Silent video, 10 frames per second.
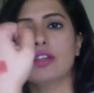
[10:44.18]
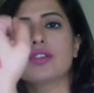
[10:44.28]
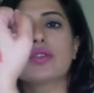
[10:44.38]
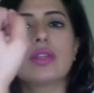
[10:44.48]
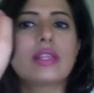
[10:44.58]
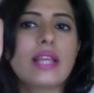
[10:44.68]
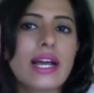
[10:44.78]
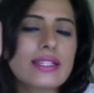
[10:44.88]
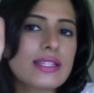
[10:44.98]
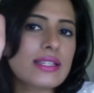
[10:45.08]
So
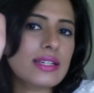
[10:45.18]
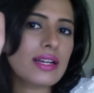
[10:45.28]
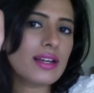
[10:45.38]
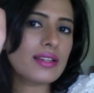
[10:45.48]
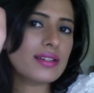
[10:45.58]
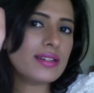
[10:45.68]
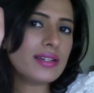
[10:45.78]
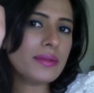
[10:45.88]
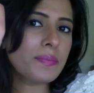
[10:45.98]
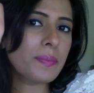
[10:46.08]
that's the color.
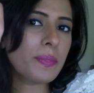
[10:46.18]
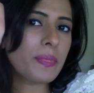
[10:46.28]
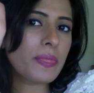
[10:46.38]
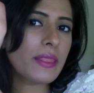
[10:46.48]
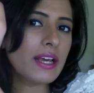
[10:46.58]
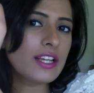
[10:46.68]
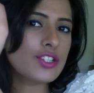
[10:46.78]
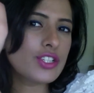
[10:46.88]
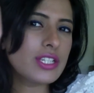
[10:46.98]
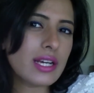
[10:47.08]

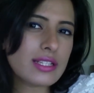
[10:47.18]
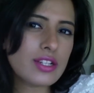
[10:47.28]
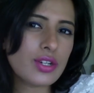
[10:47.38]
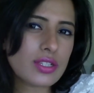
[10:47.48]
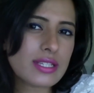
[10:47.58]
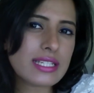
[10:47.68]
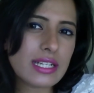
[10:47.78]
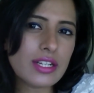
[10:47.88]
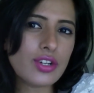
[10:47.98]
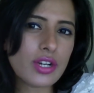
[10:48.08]
So it does
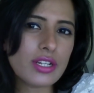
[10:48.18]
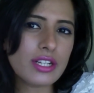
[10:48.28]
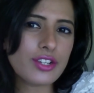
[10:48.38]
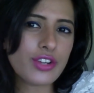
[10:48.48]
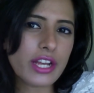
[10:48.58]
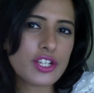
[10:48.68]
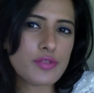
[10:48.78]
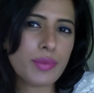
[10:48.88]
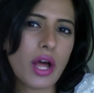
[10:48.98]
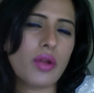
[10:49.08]
still look a little reddish
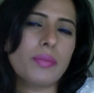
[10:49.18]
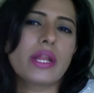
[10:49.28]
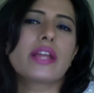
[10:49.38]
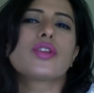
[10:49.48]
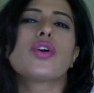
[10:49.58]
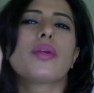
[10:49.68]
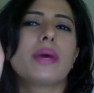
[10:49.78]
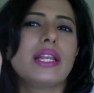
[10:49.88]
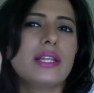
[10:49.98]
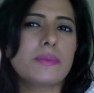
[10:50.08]
brown, but I don't know, on
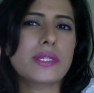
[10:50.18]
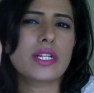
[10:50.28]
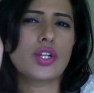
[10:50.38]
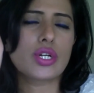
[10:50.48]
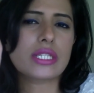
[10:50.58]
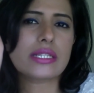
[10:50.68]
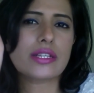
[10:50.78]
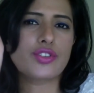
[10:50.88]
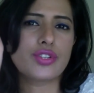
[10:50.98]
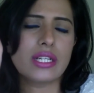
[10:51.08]
my lips it looks
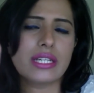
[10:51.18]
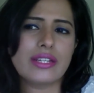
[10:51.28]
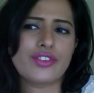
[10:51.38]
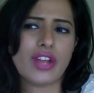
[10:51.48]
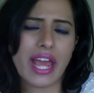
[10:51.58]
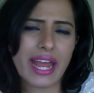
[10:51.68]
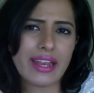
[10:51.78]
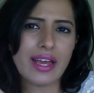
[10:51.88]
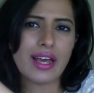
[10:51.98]
really red.